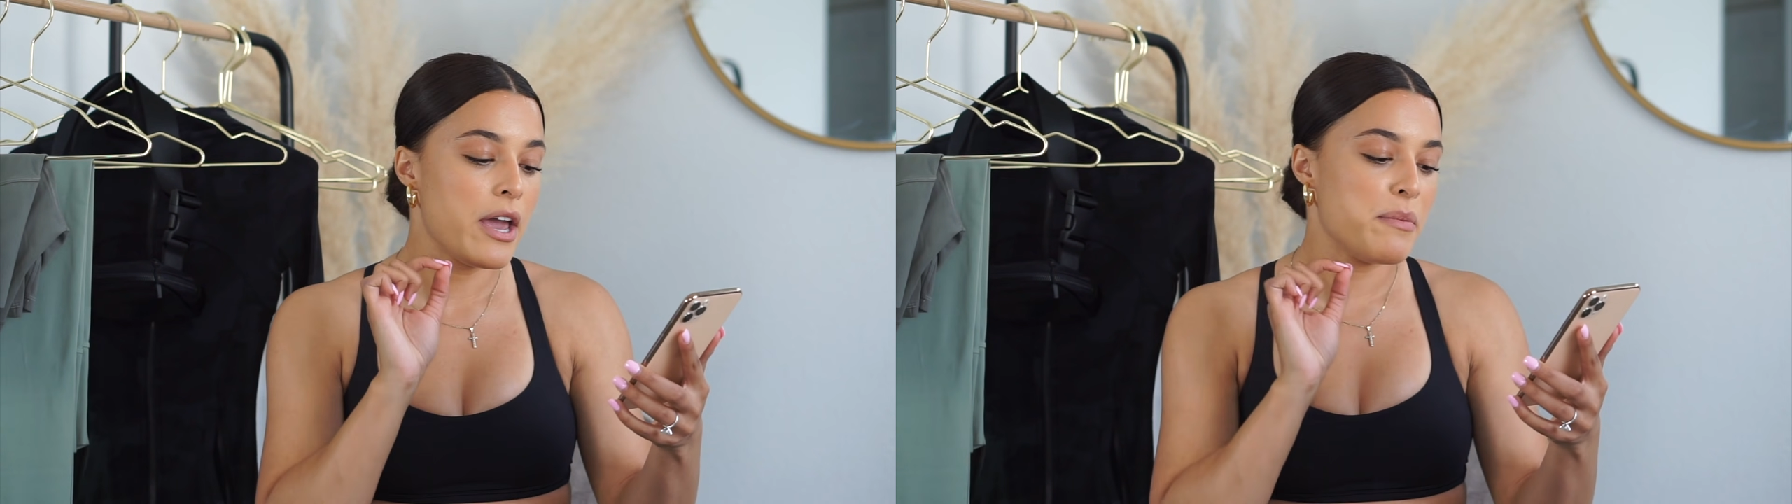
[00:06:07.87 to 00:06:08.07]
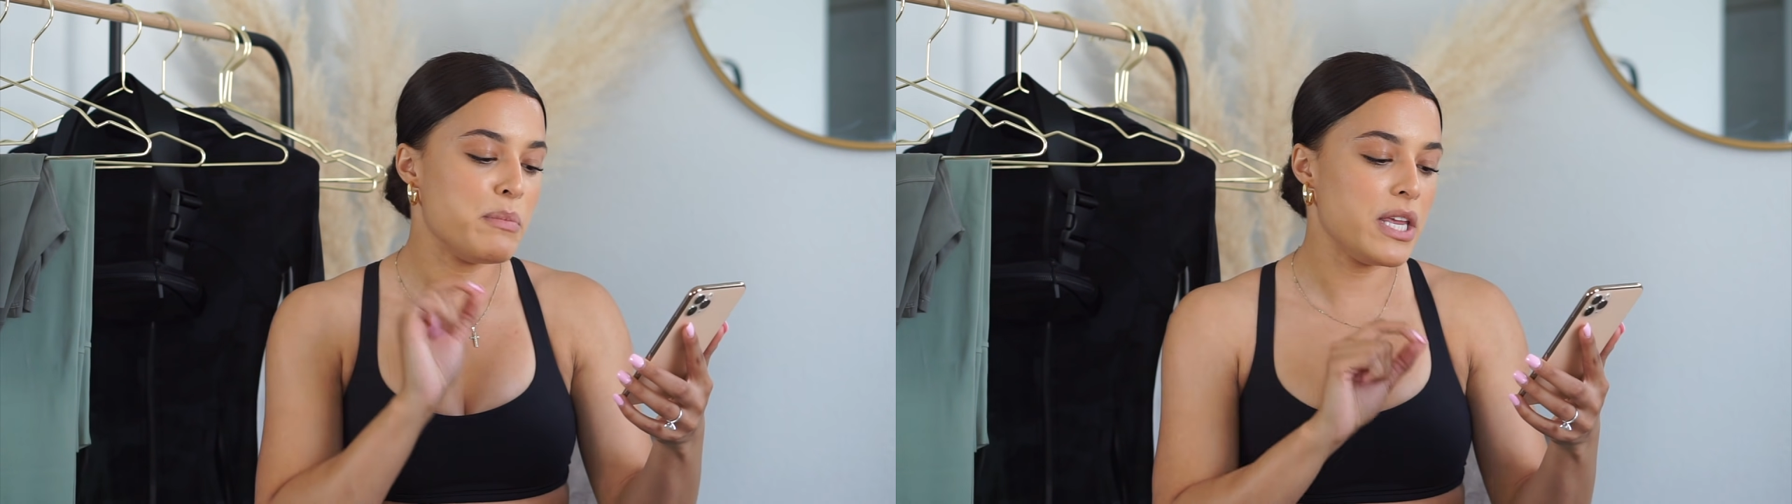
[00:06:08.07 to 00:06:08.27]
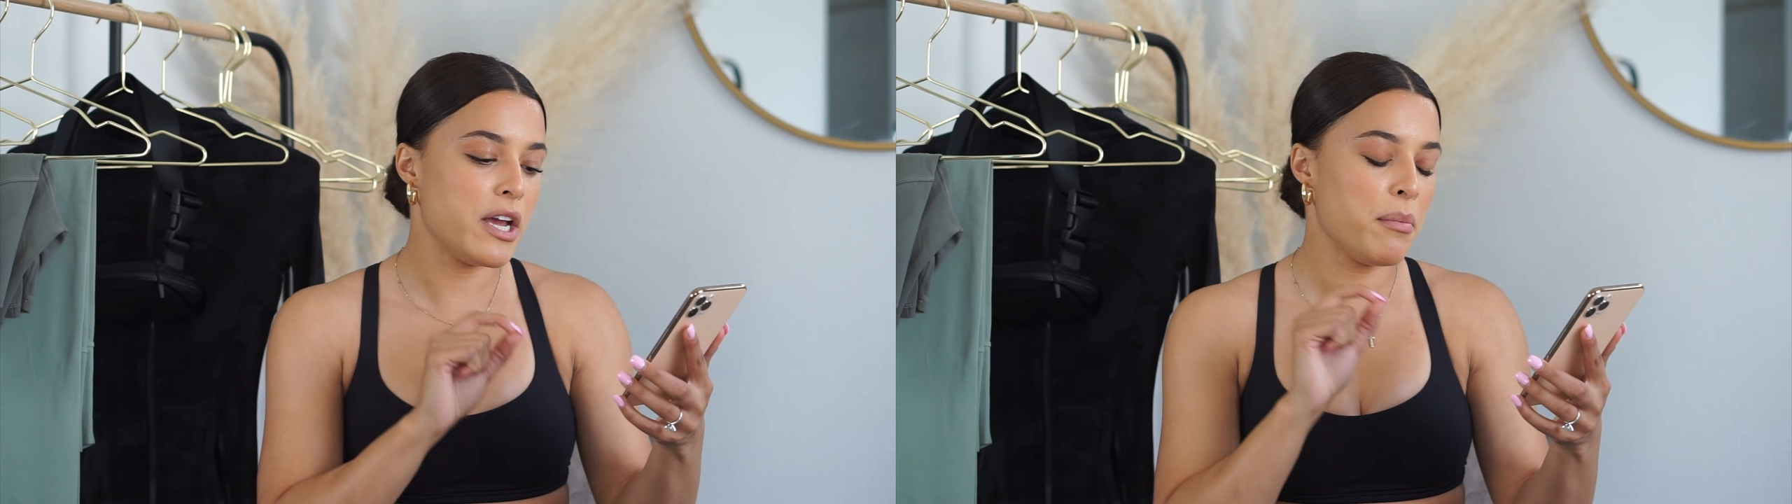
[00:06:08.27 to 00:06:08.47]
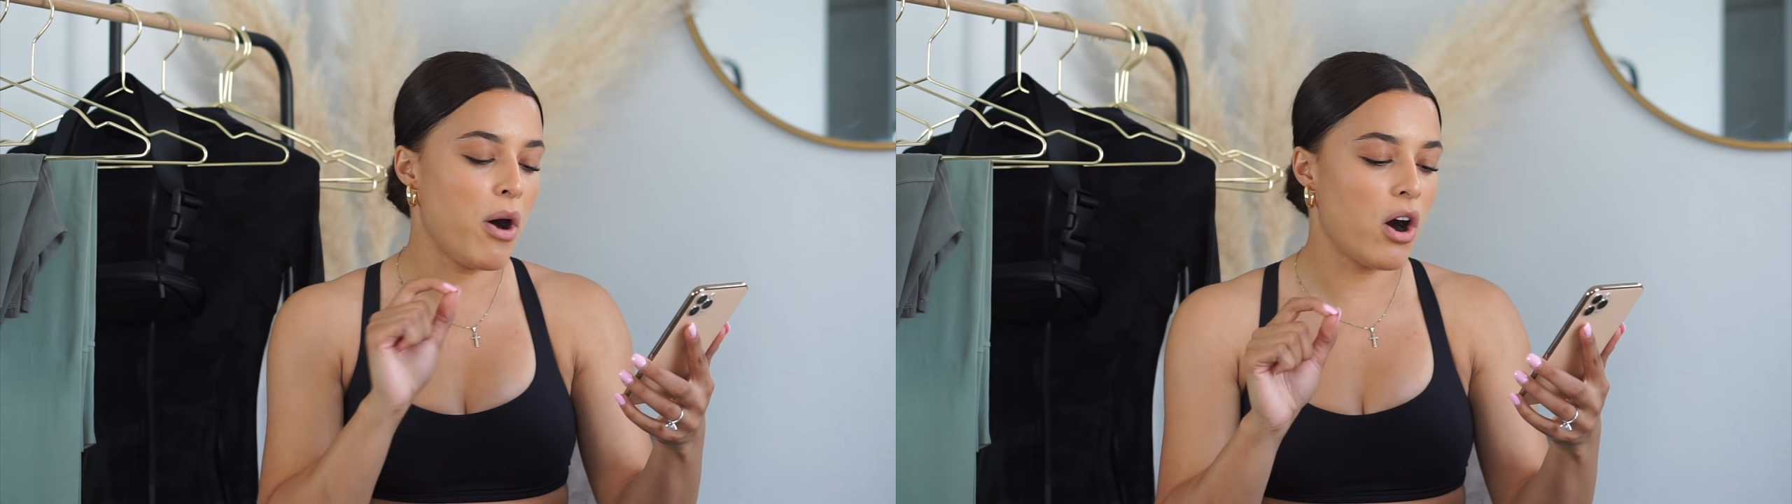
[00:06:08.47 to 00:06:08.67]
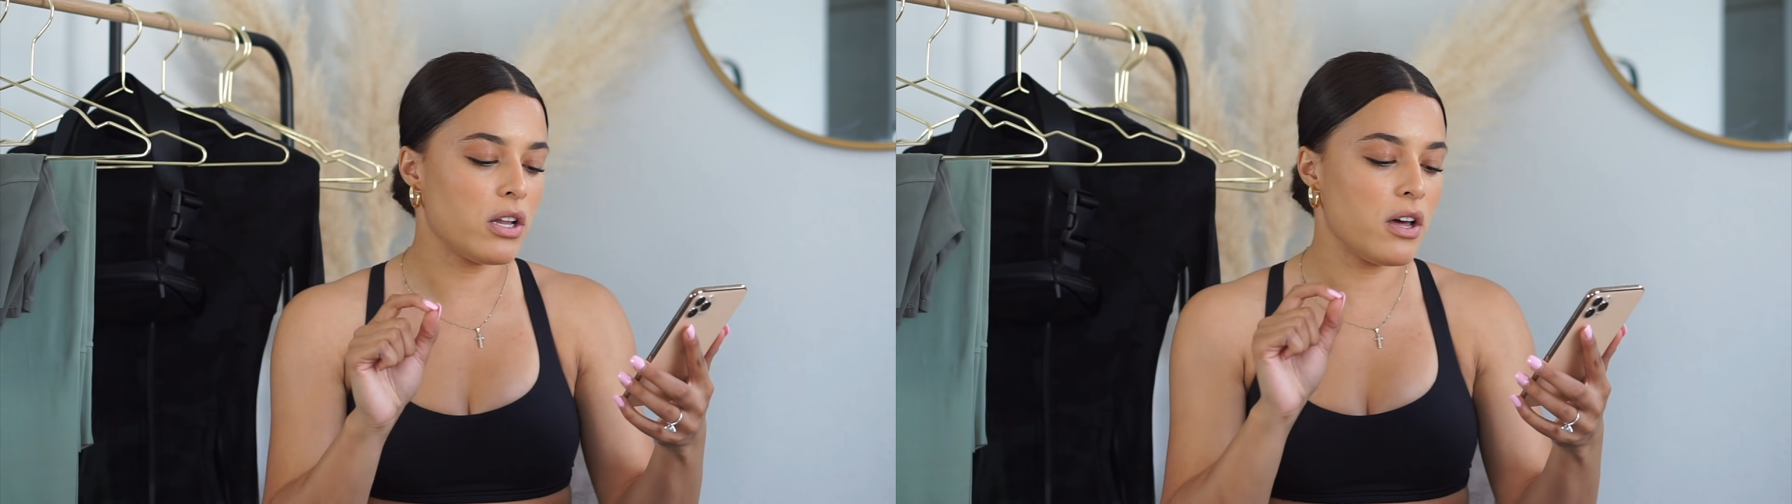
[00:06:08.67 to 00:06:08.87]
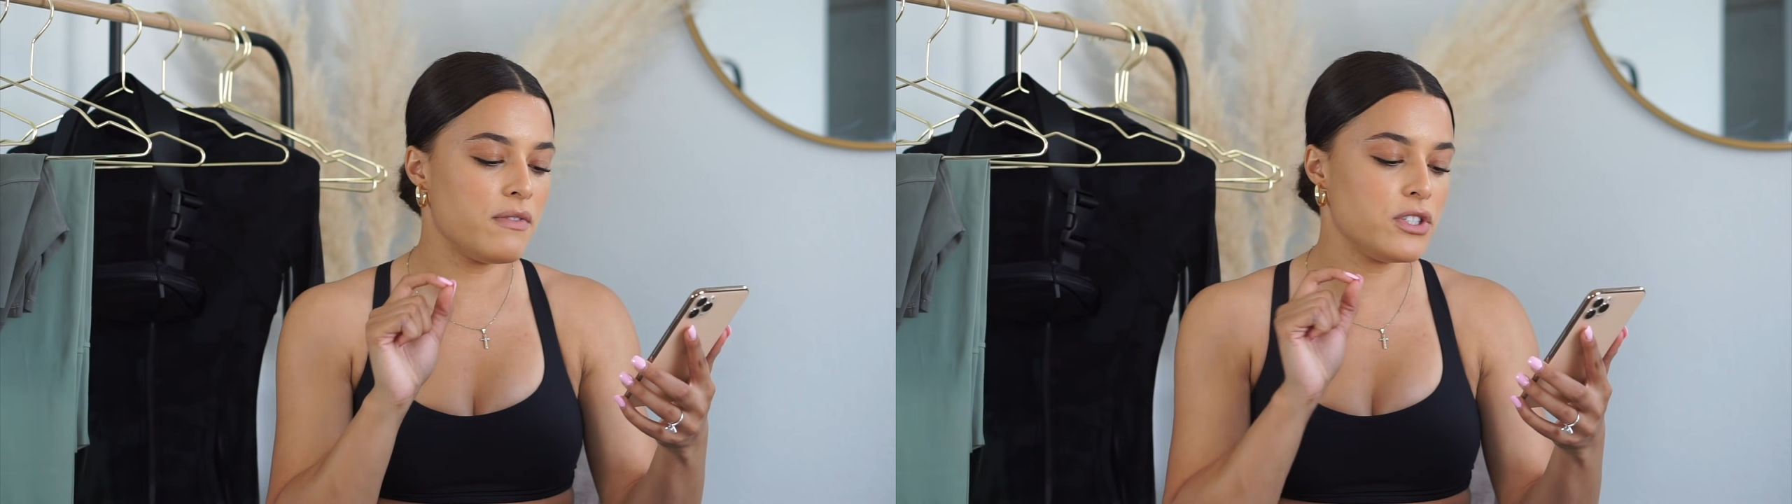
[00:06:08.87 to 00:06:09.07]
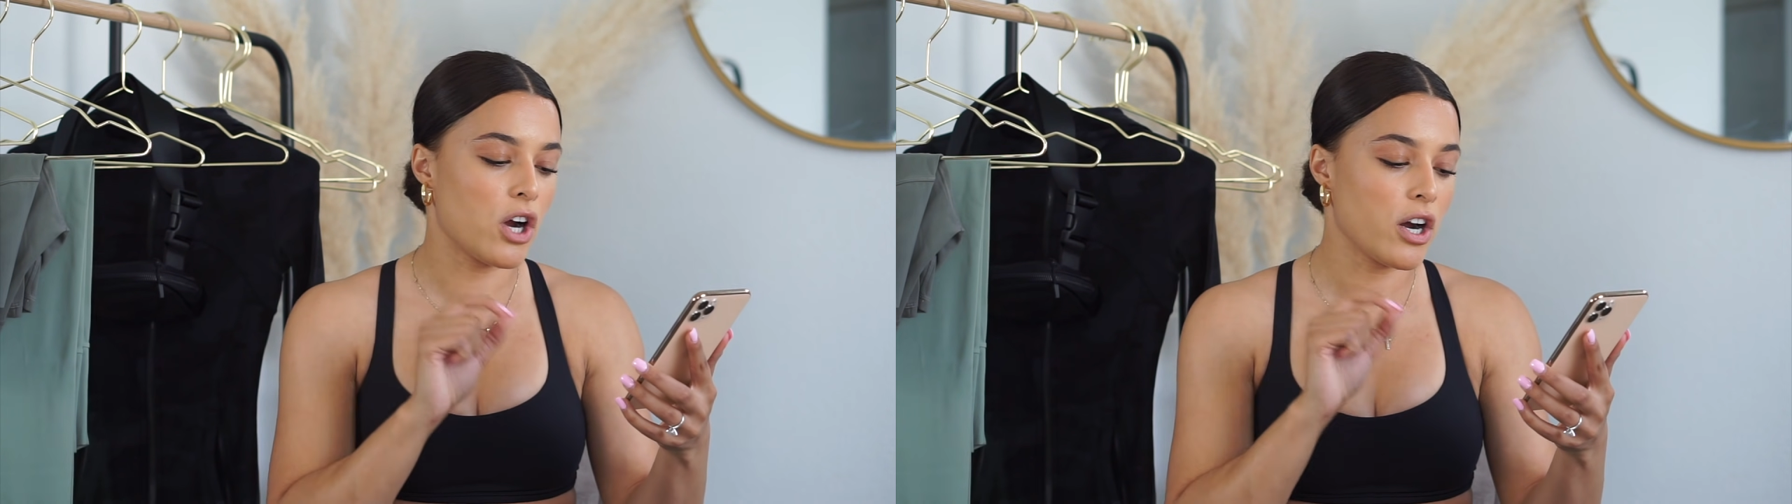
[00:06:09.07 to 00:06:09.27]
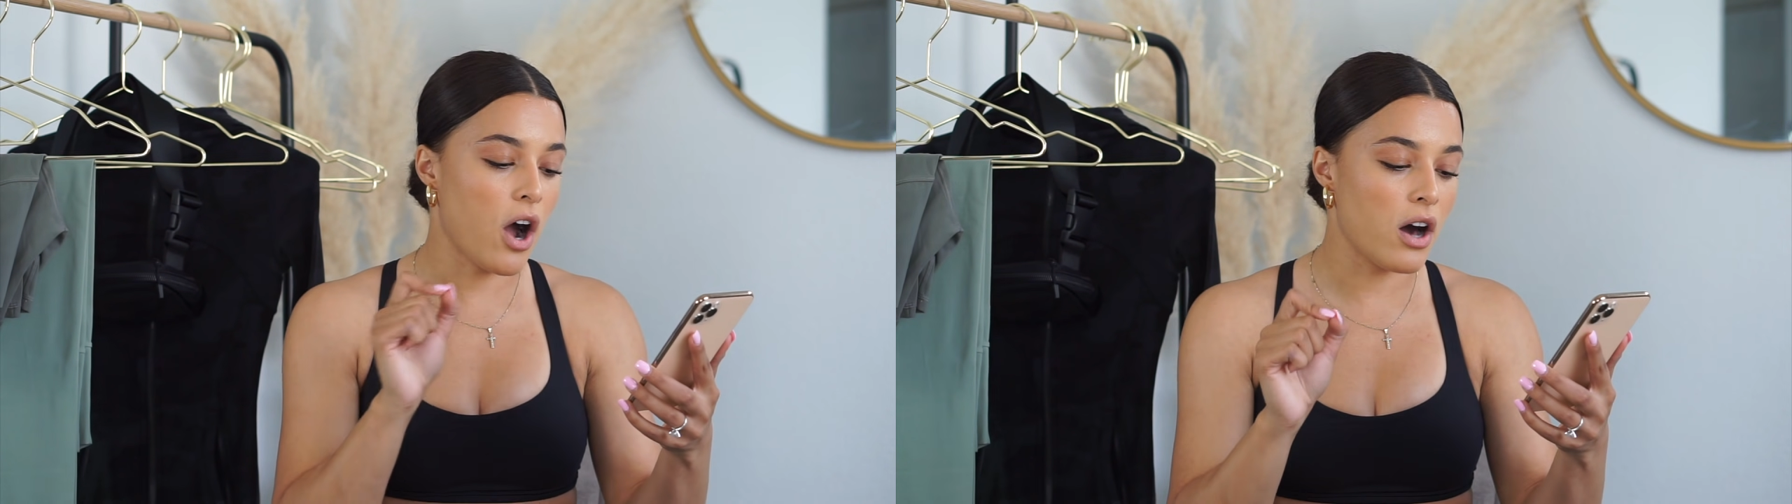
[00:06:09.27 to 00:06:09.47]
medium olive,
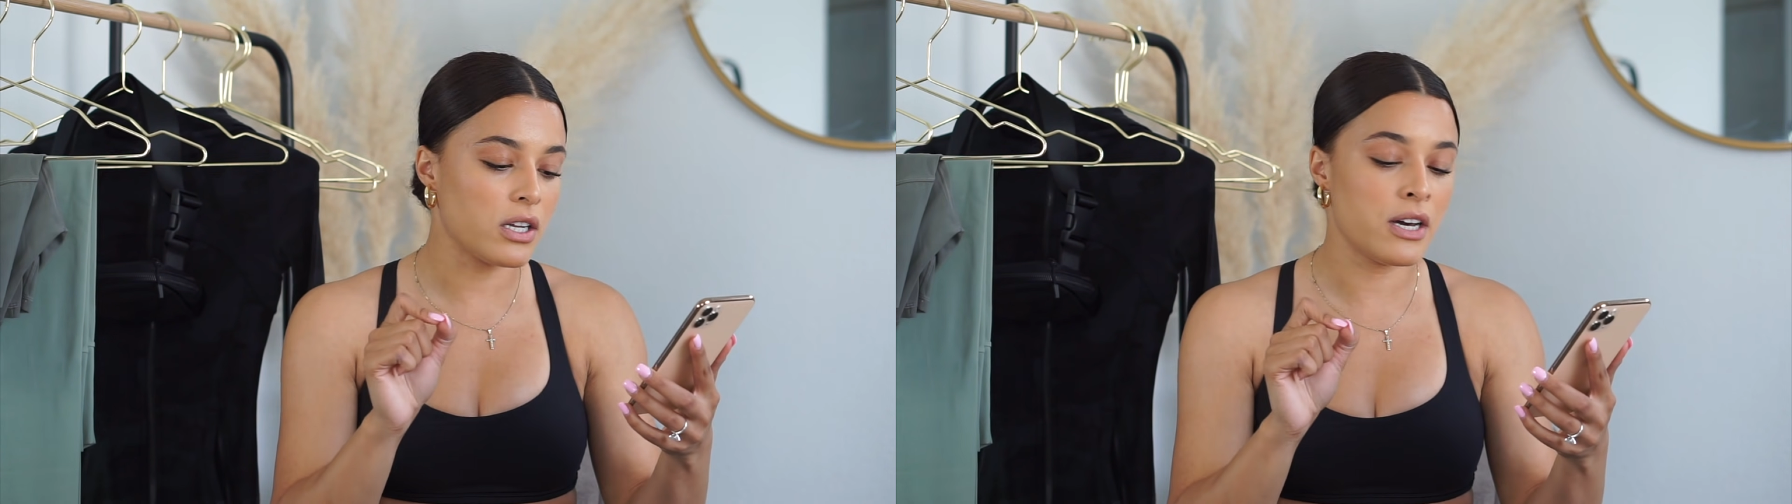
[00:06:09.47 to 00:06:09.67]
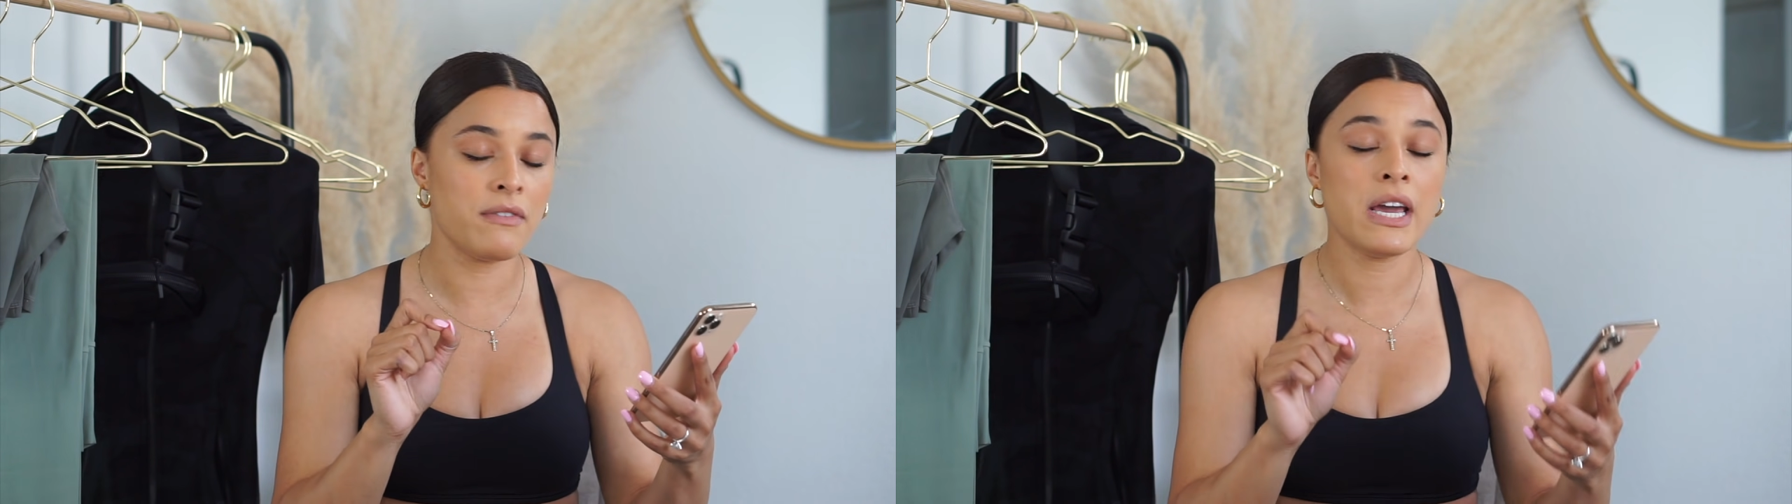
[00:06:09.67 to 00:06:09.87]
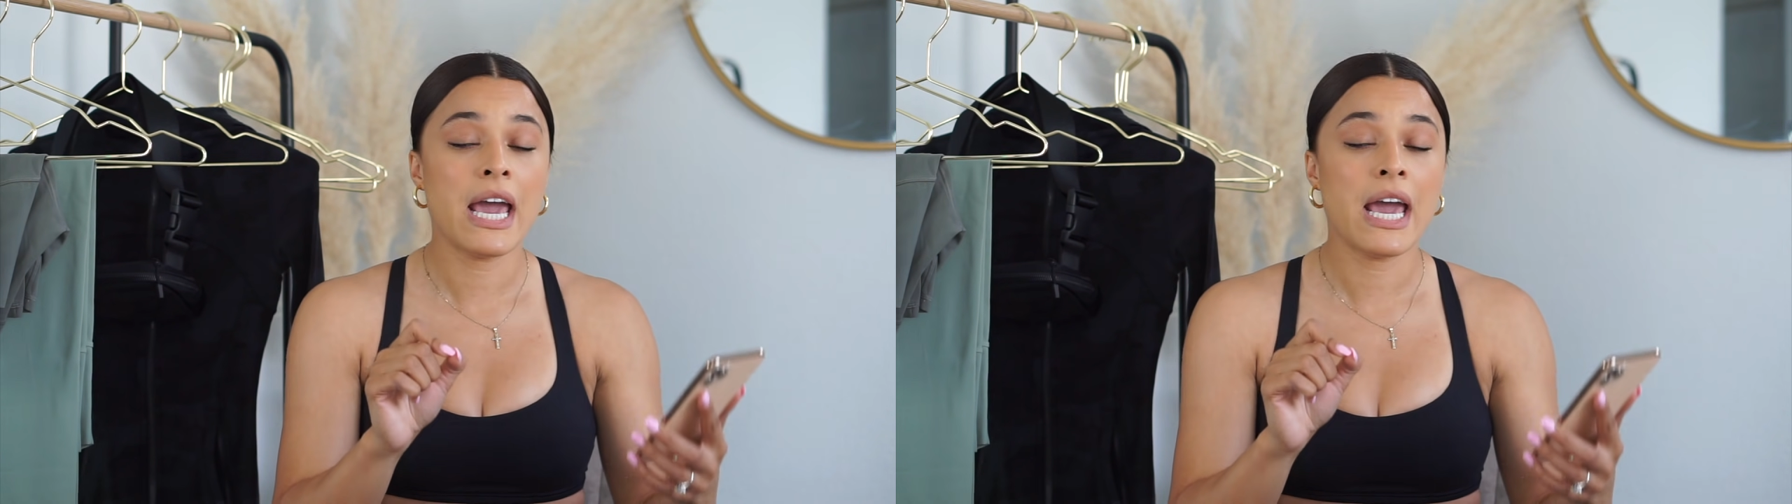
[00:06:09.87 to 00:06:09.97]
dark olive.